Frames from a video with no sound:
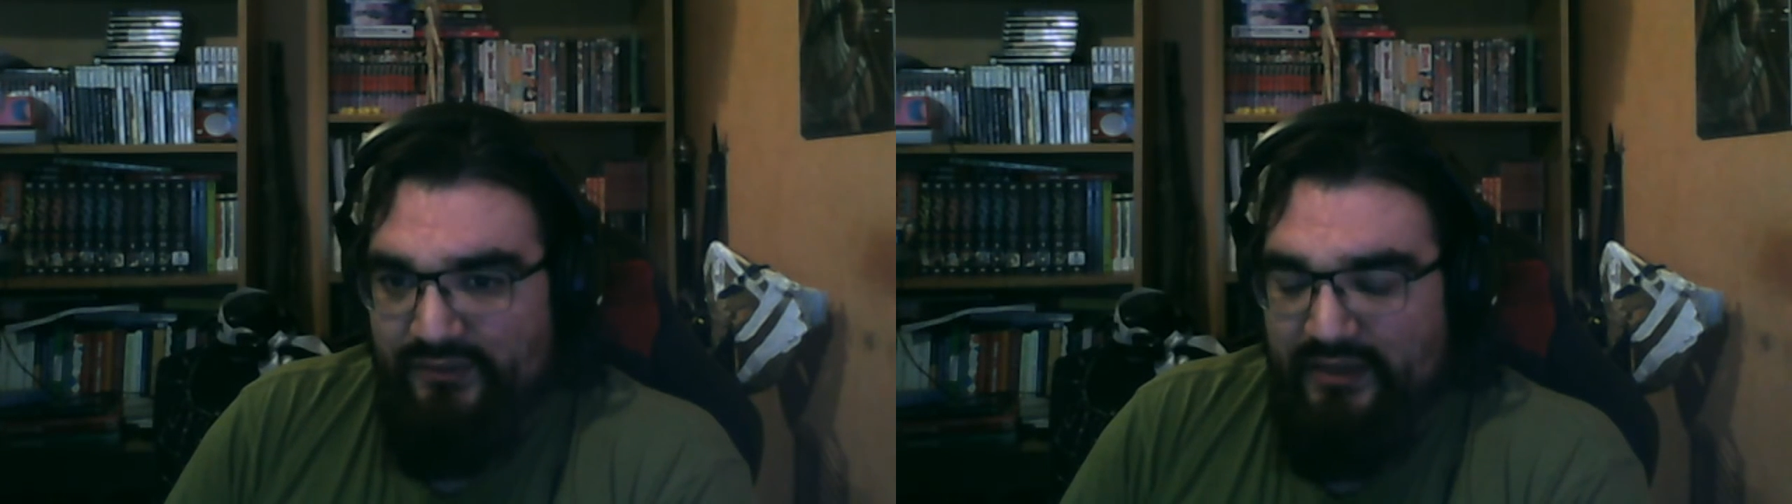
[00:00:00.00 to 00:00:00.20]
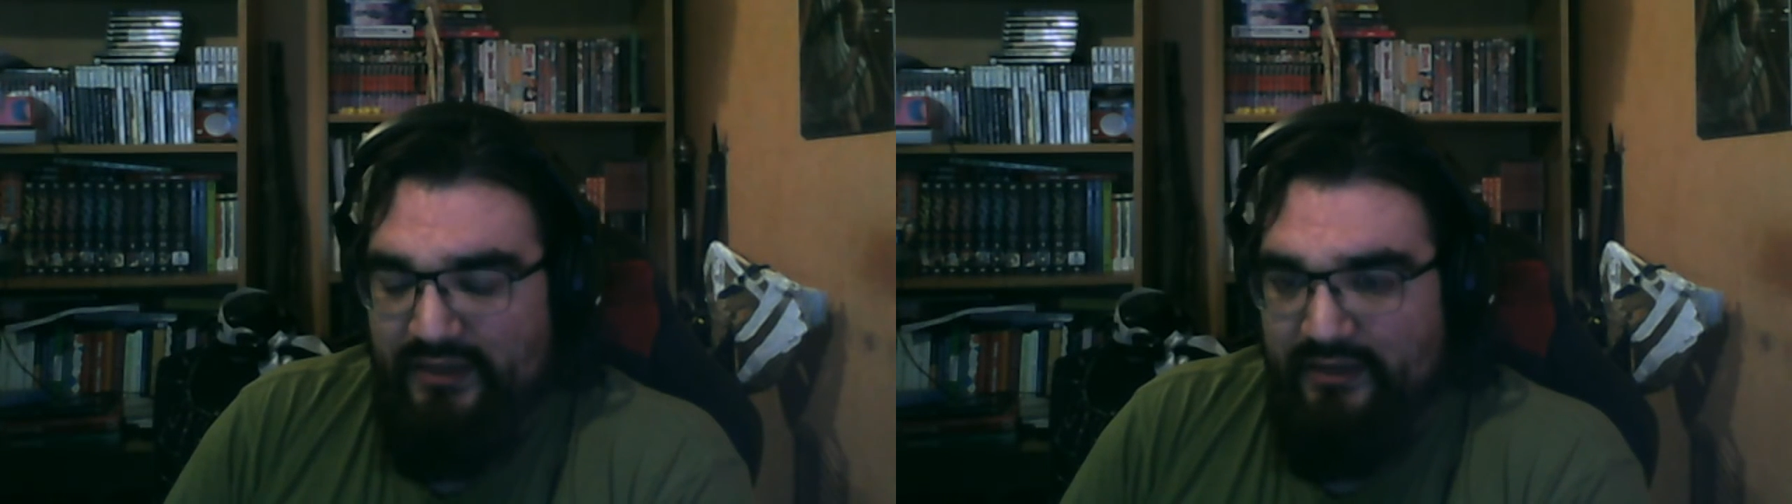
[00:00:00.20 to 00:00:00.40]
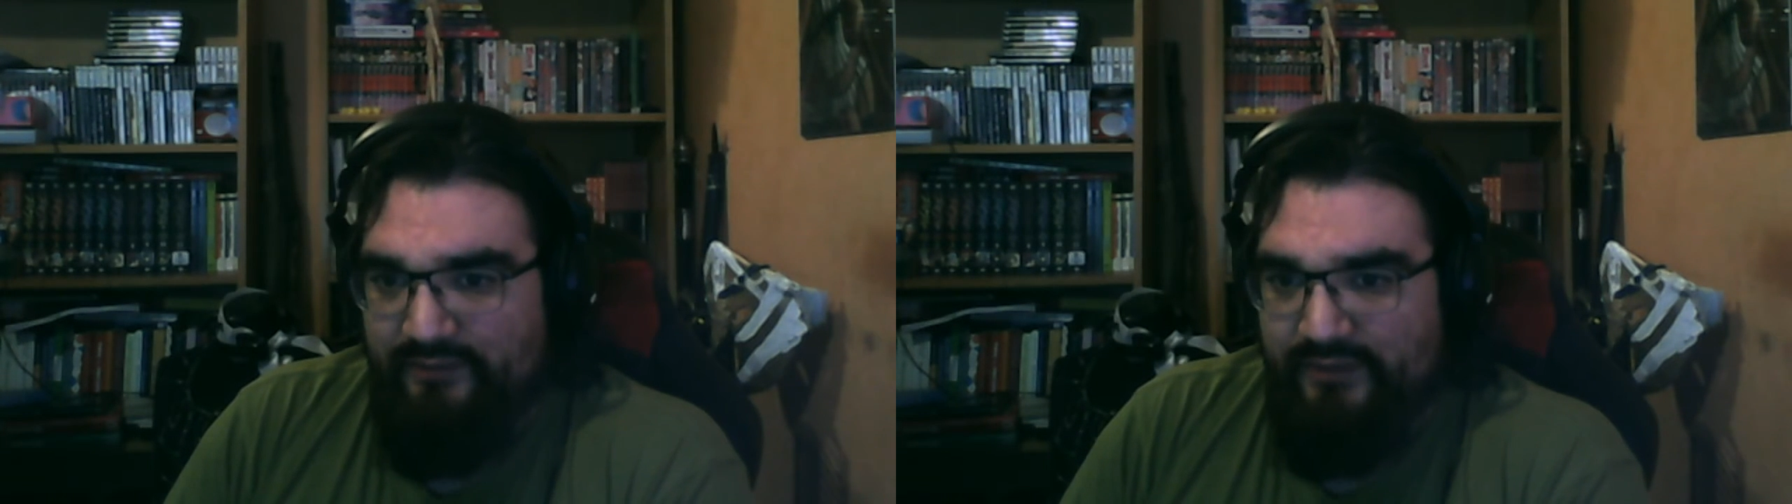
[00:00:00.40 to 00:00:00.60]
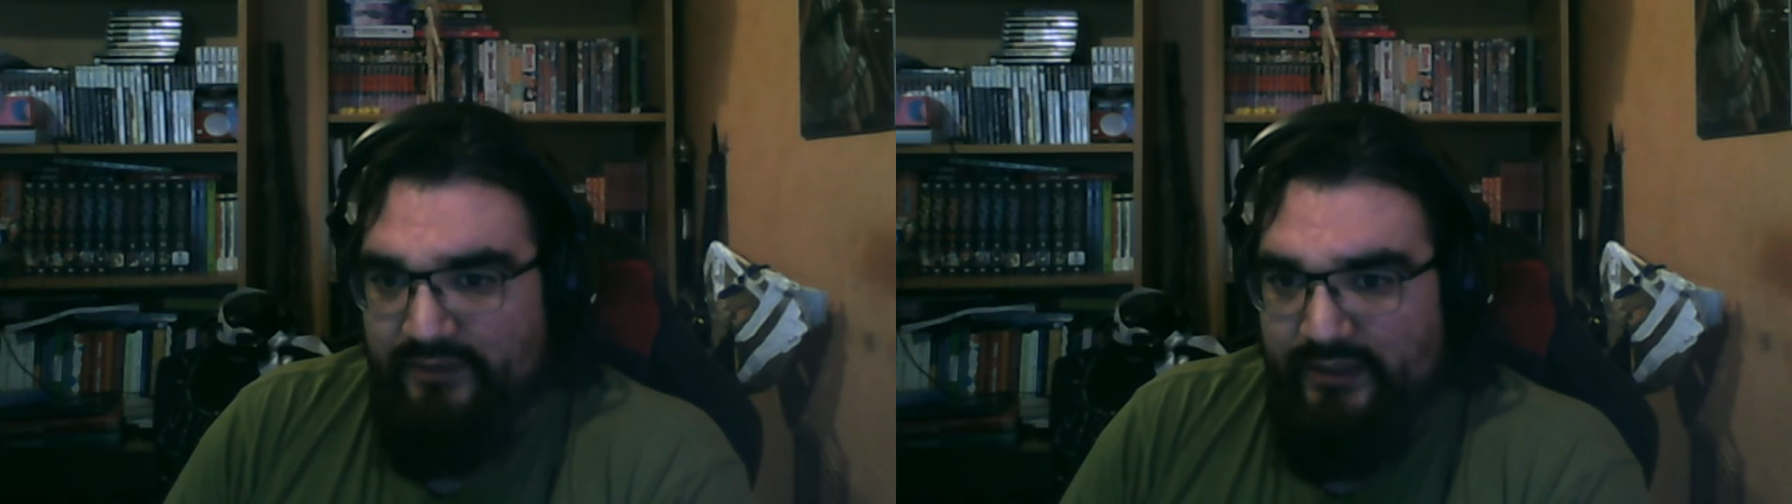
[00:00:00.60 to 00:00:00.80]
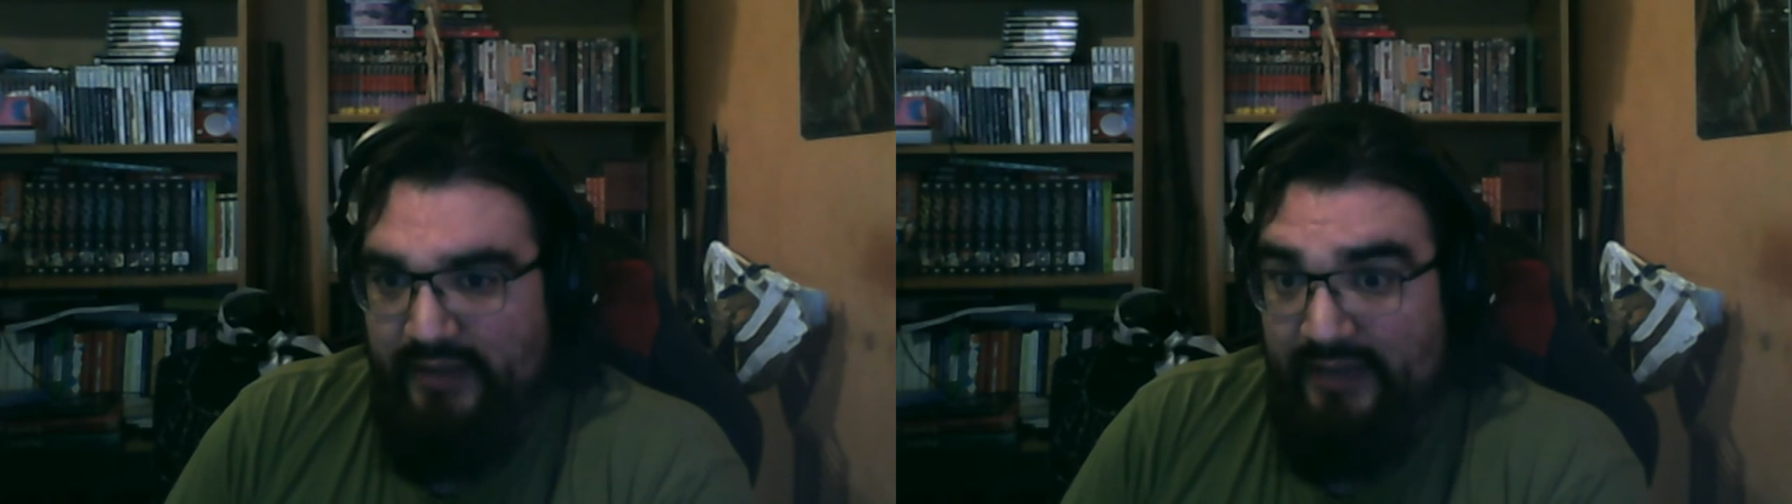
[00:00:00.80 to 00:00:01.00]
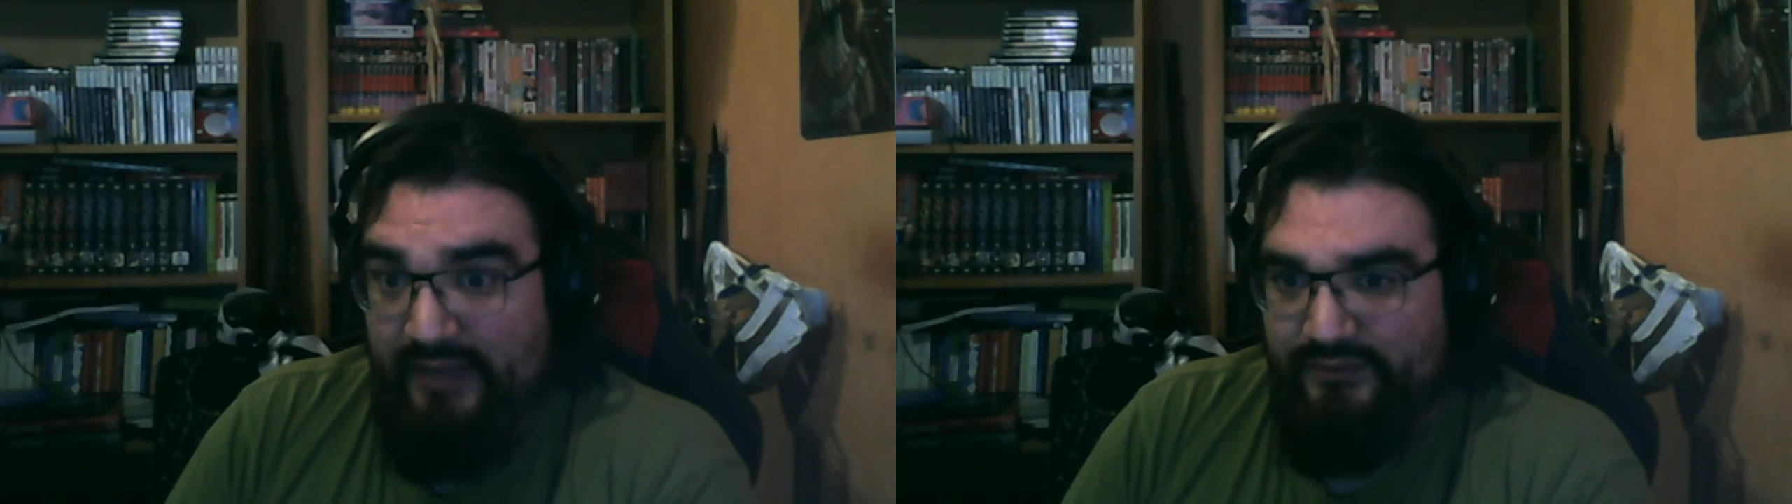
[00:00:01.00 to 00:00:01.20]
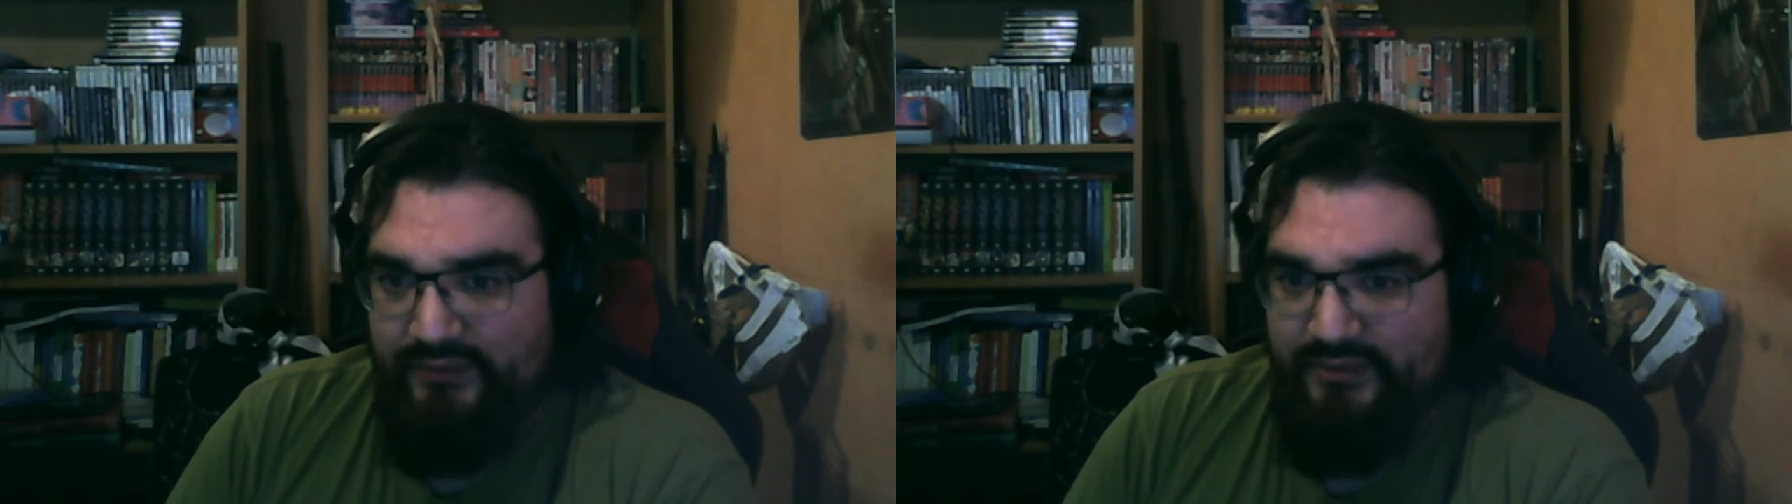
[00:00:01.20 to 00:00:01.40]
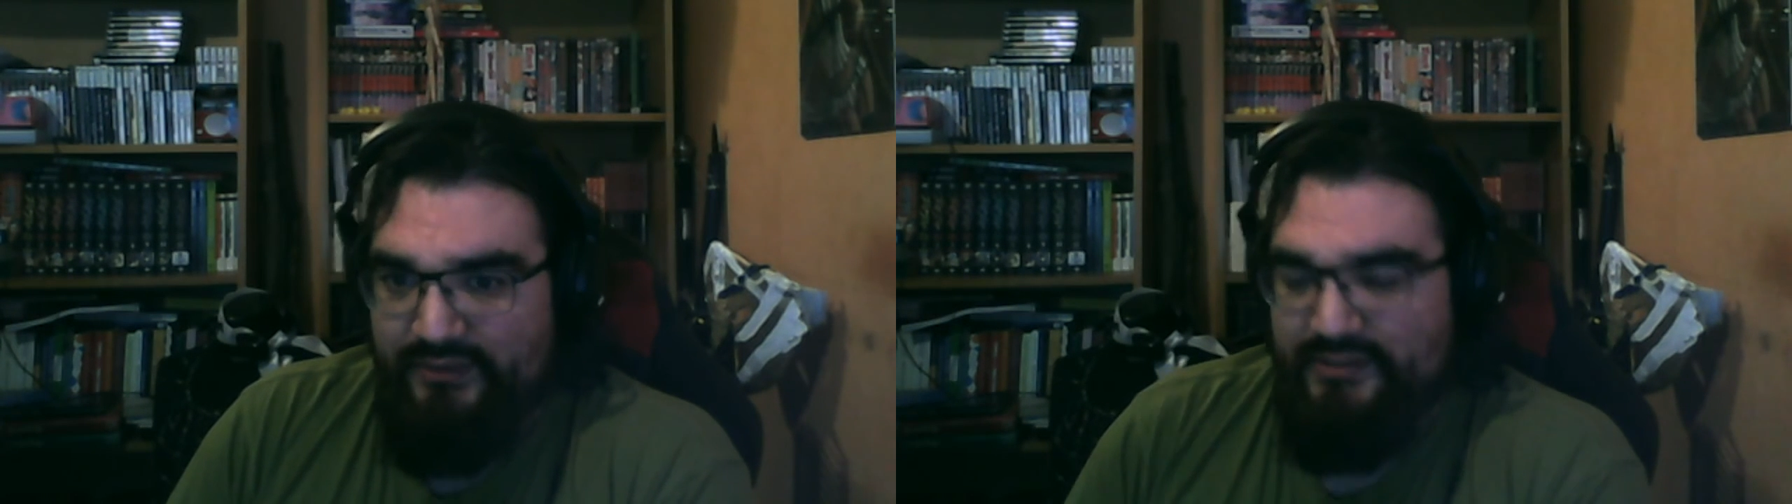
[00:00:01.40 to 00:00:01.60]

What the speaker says: you have the androids